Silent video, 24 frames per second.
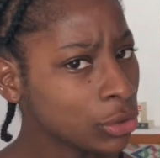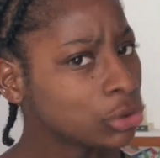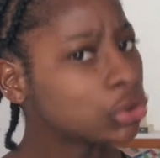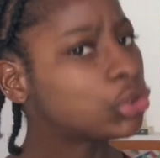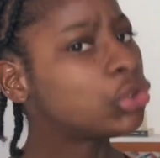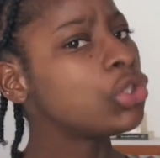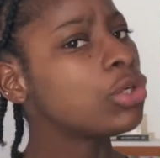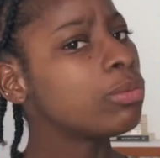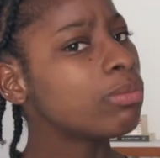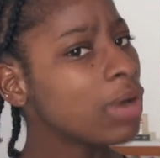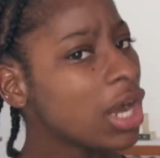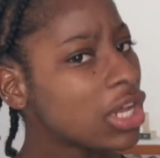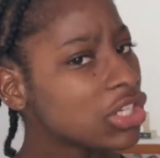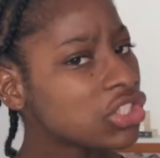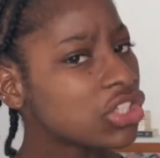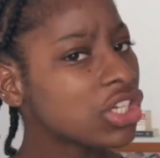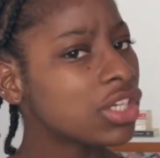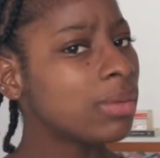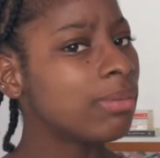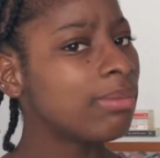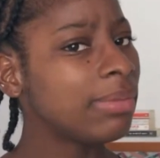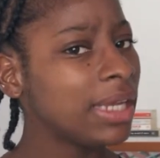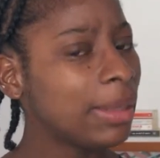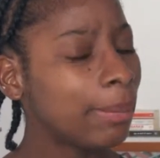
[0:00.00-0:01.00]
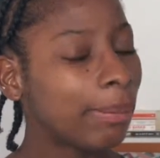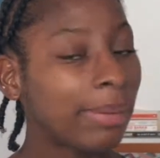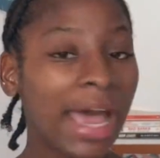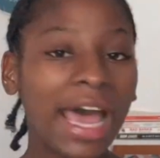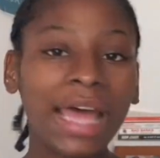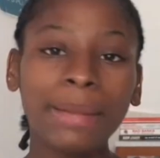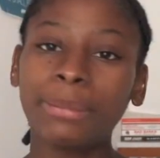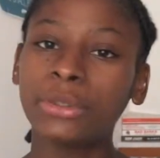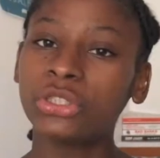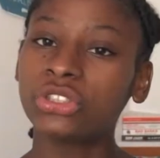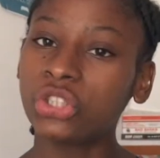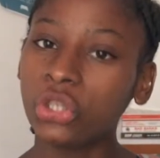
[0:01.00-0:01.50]
Too much can be
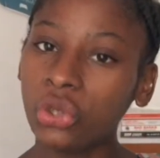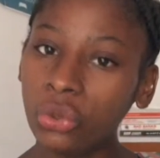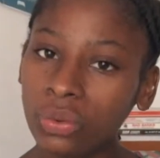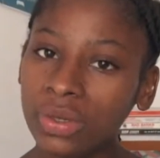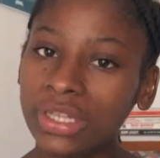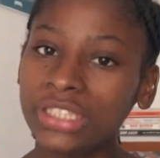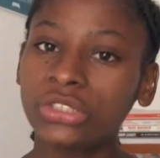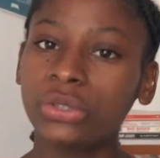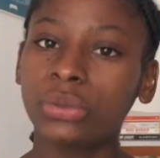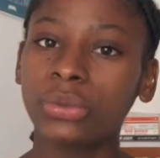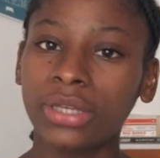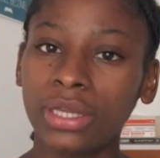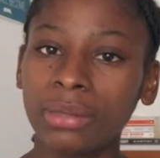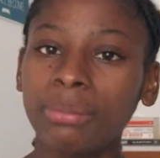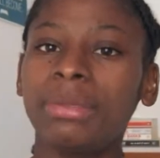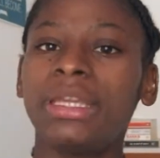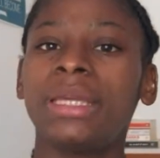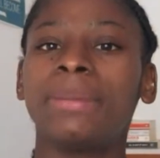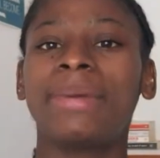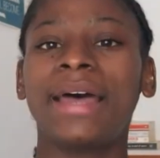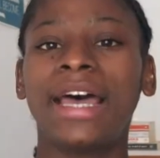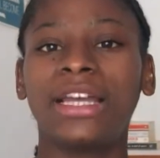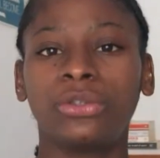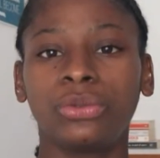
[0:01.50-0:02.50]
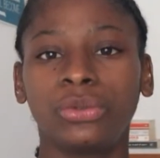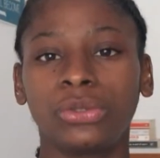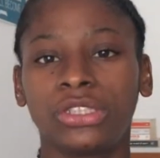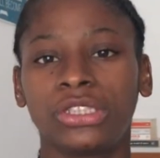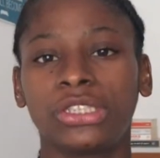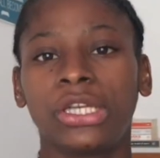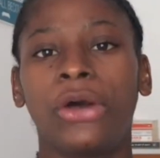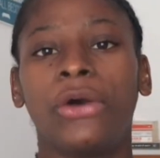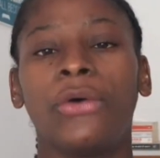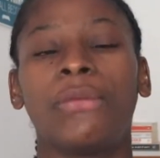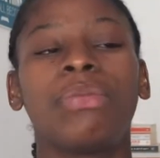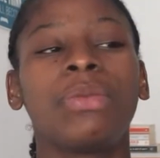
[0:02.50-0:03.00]
bad, but too little can be bad
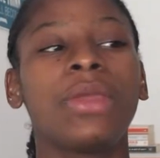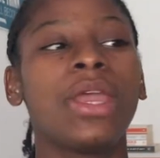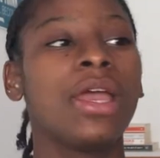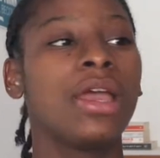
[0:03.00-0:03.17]
also.